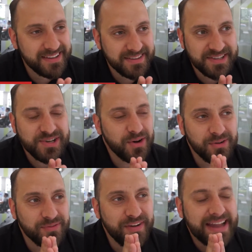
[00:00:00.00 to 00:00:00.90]

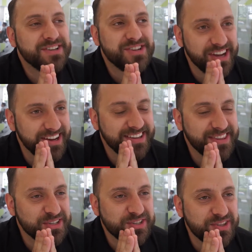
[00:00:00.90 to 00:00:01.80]
venture
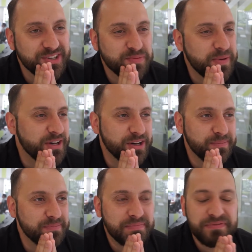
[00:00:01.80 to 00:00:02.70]
that's
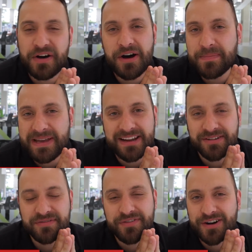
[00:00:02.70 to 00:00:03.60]
become far bigger
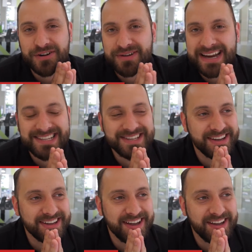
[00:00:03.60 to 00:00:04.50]
and far greater